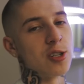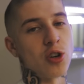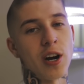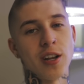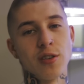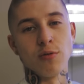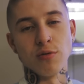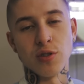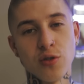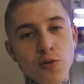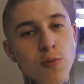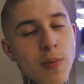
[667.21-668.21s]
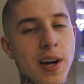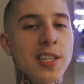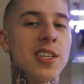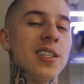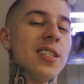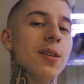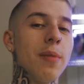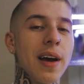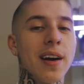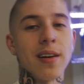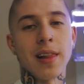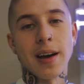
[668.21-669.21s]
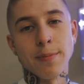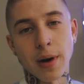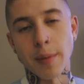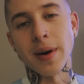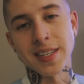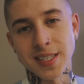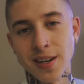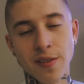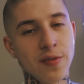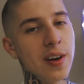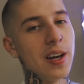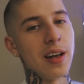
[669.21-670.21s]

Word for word: trying to do too much to my hairline by myself.